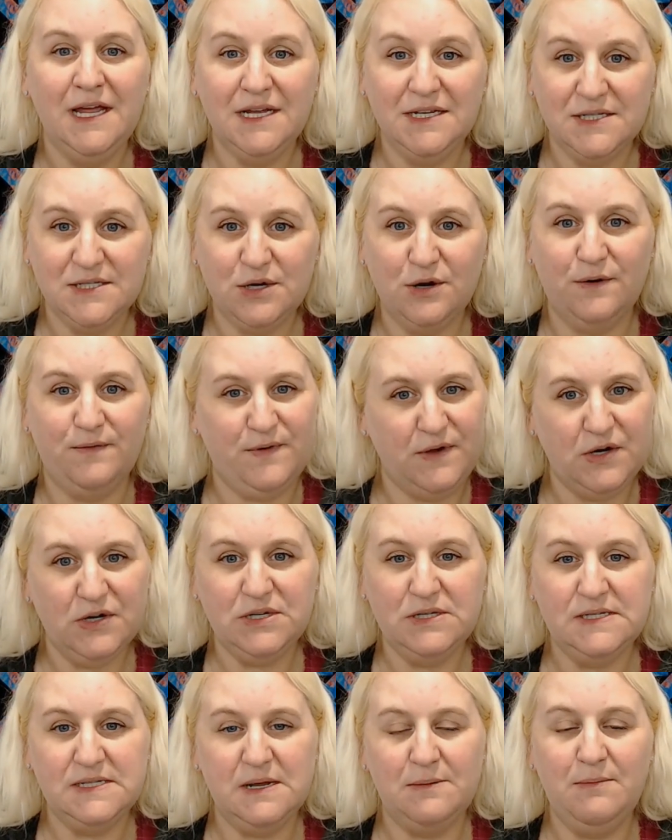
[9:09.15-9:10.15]
So if you're
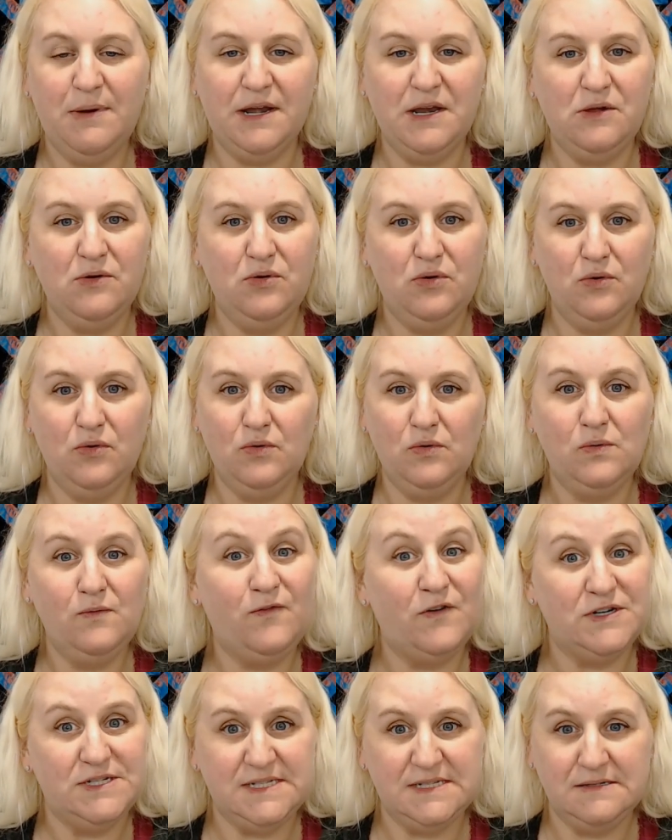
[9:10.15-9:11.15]
somebody who,
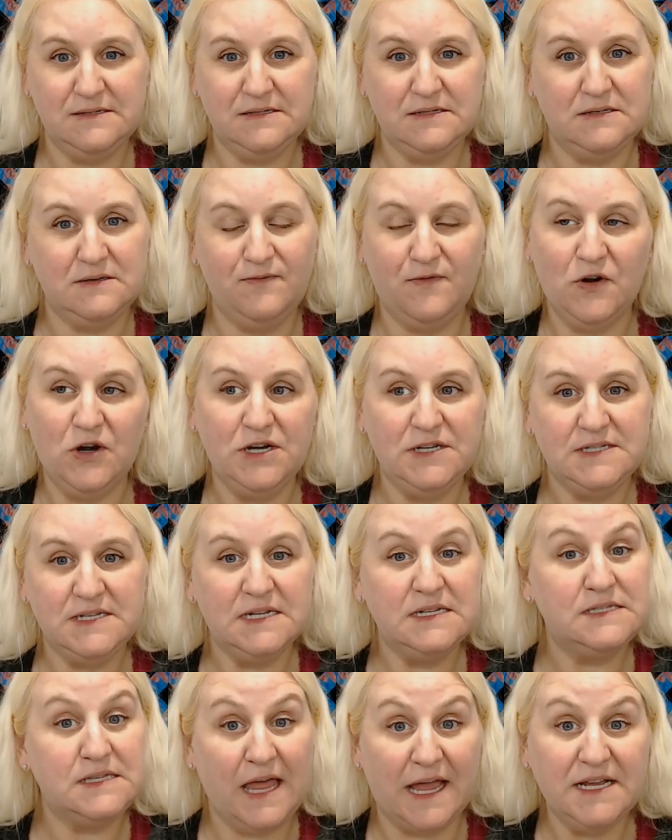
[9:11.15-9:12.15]
for, for
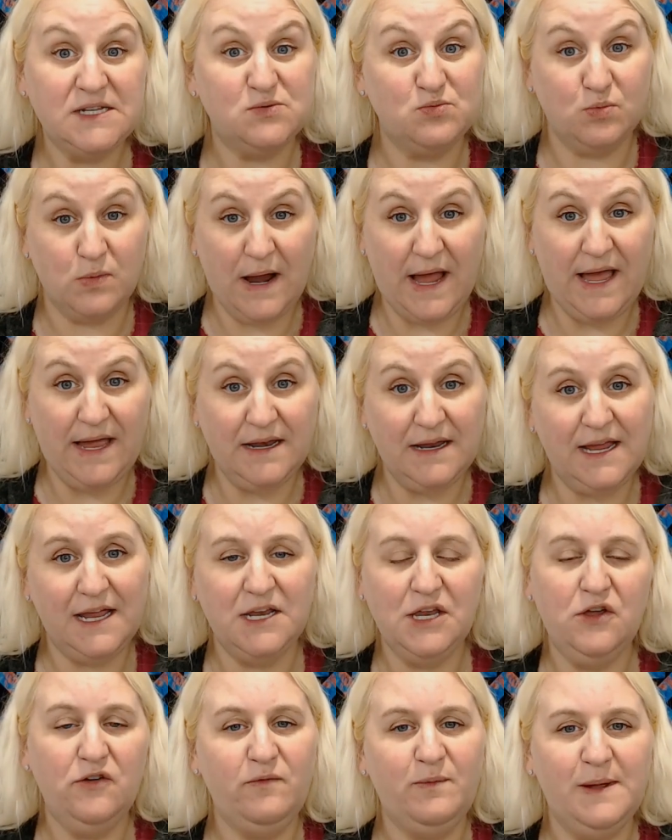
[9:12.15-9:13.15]
instance, likes red and
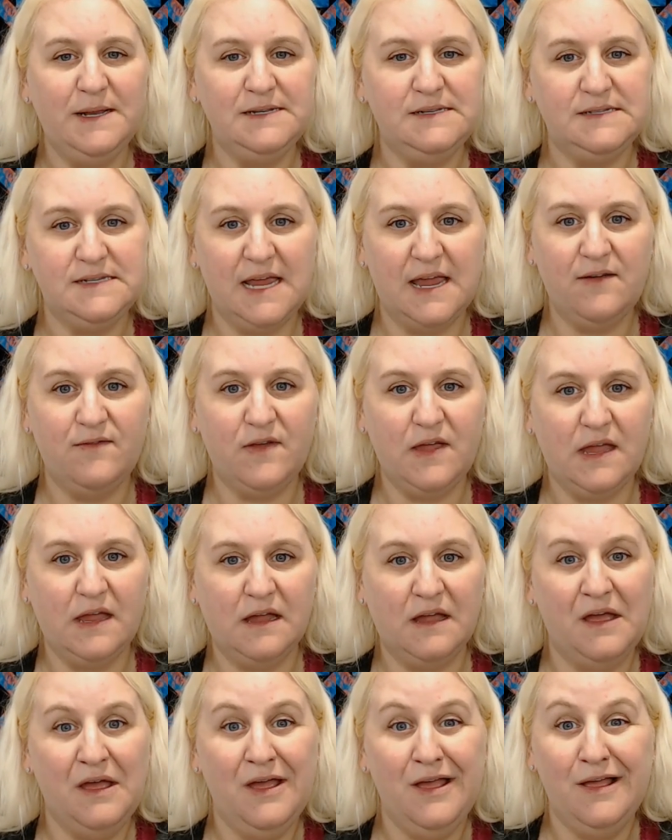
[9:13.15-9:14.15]
you've been
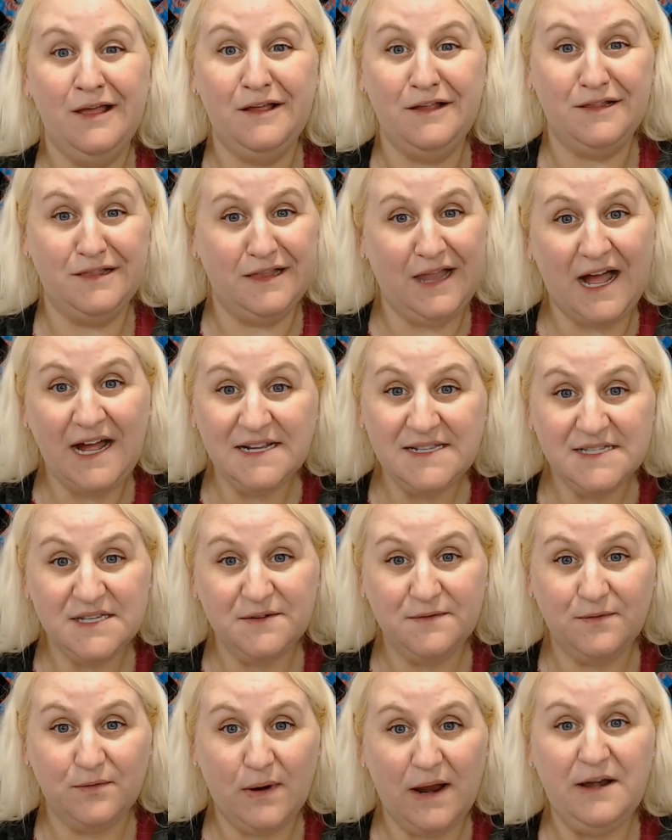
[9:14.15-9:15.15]
saving lots
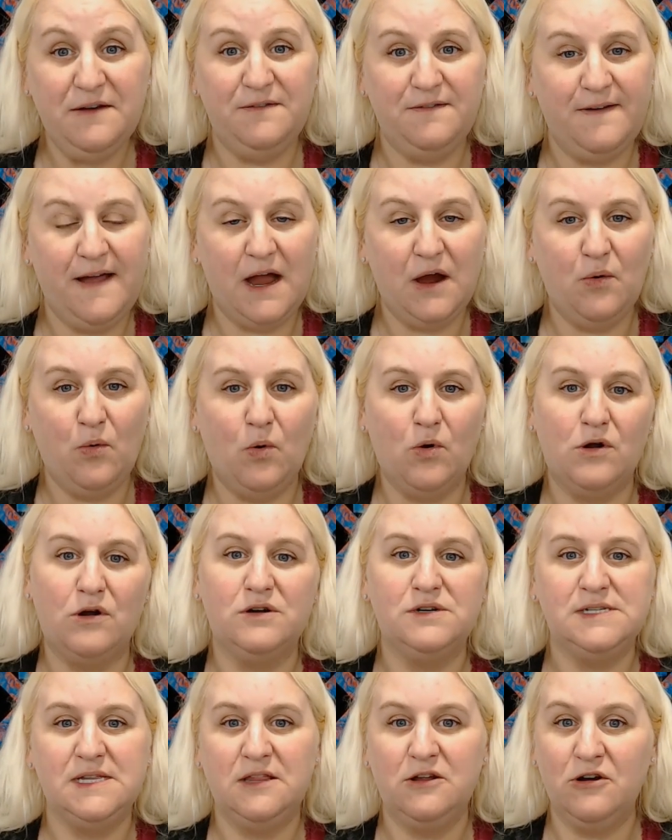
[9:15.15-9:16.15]
of red fat
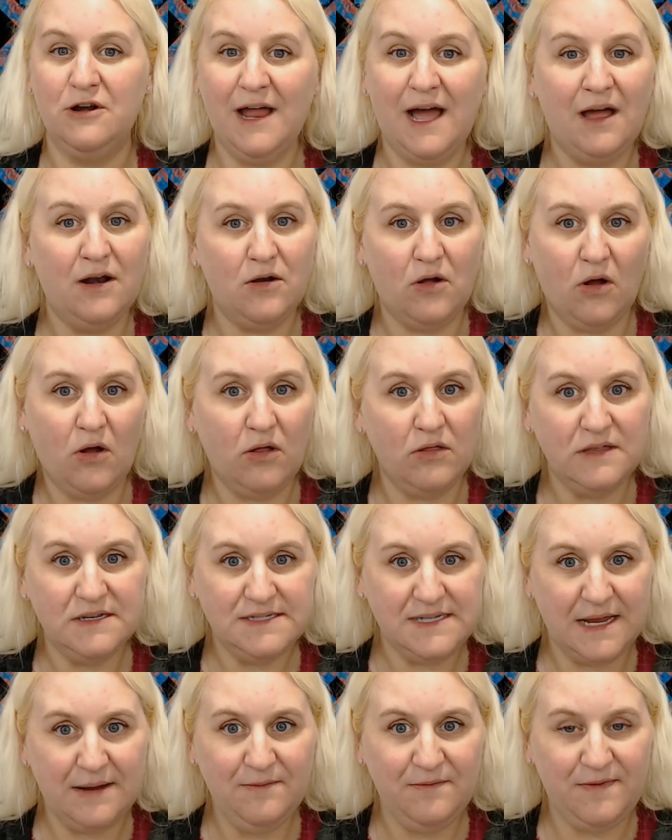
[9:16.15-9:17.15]
quarters and they're not all the
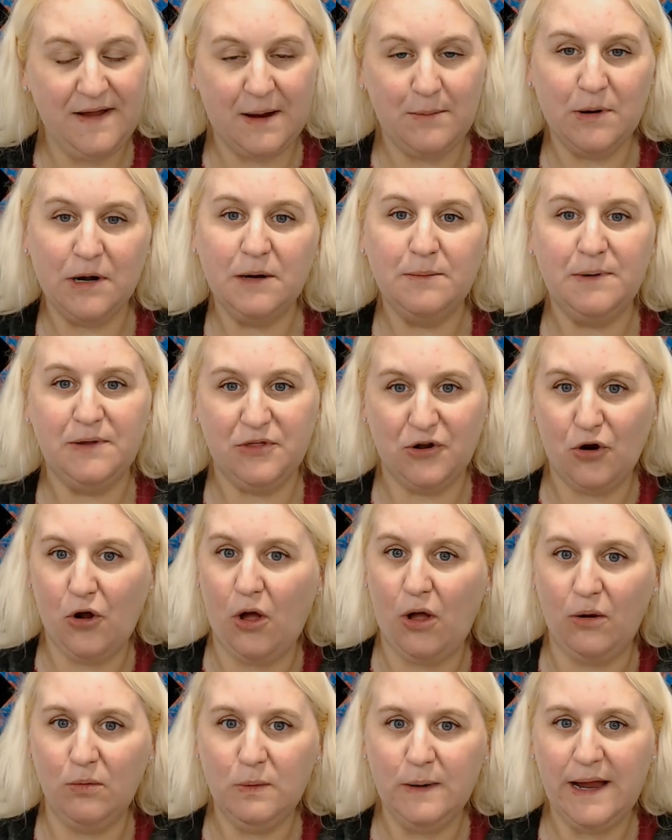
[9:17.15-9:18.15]
same fabric, but they're
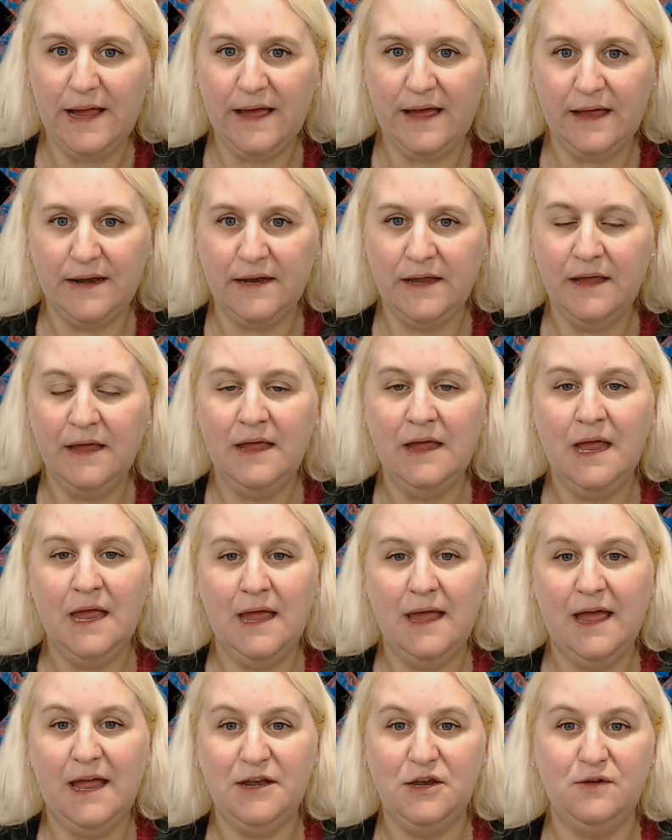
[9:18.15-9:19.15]
all red.
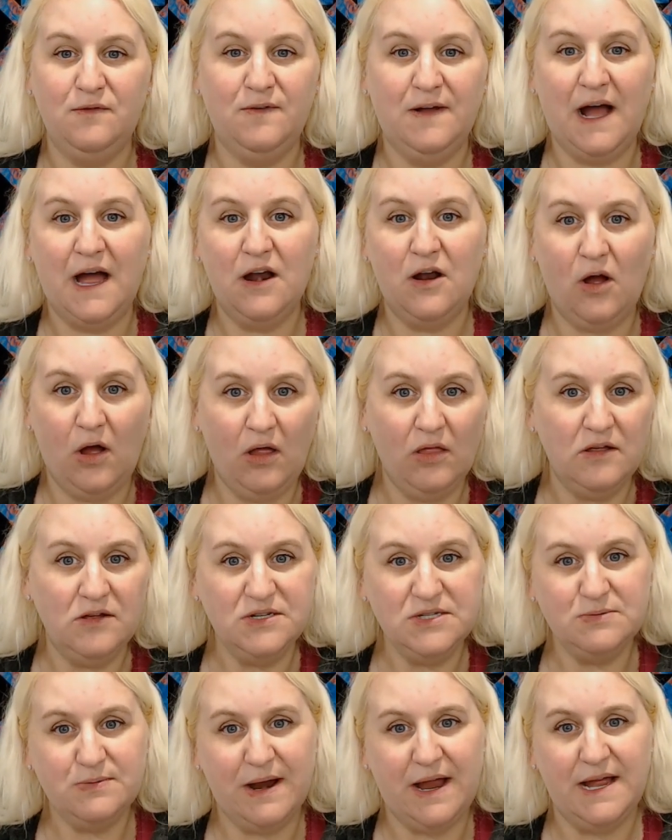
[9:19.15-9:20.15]
And you've got all
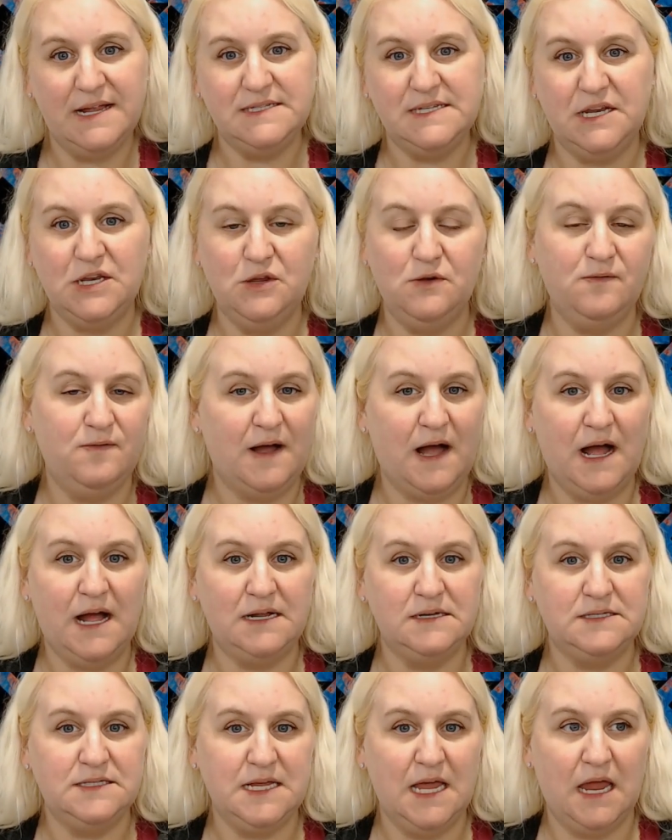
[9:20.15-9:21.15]
those reds and you've
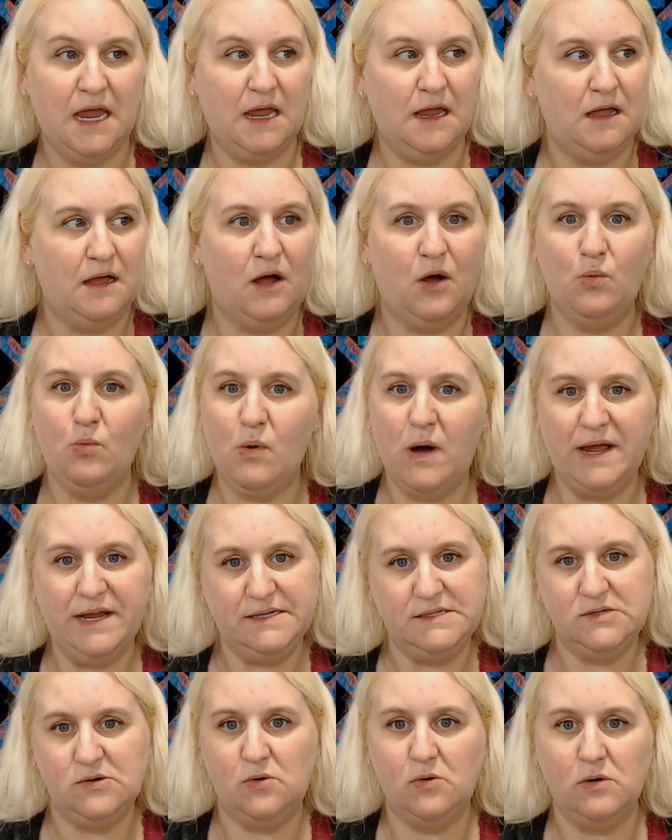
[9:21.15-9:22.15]
got say a
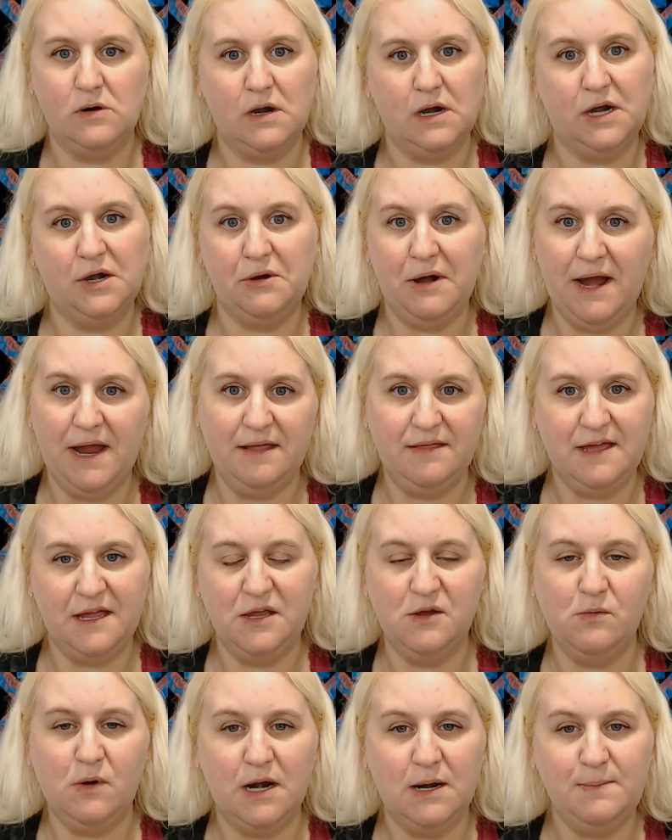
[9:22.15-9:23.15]
white or a gray that
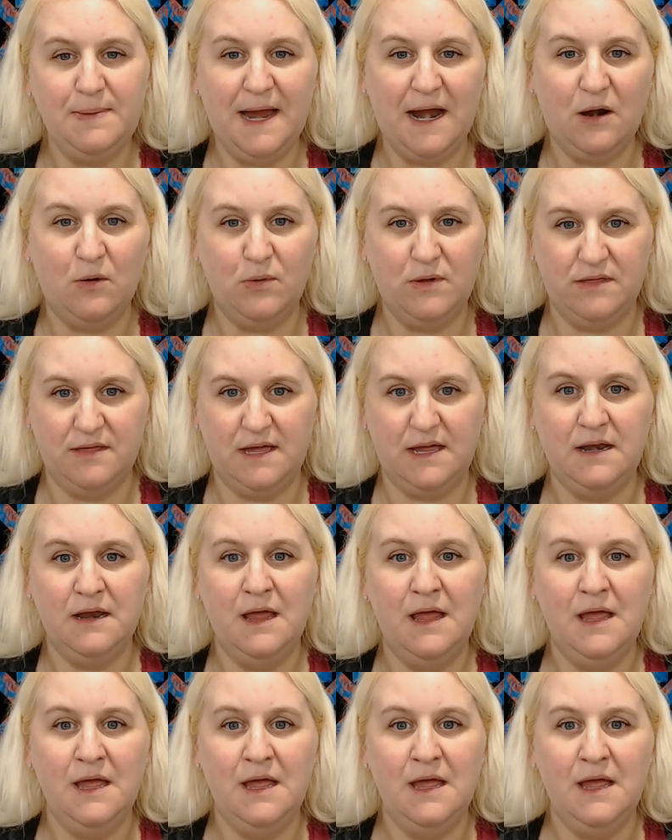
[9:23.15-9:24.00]
you want to pair with it.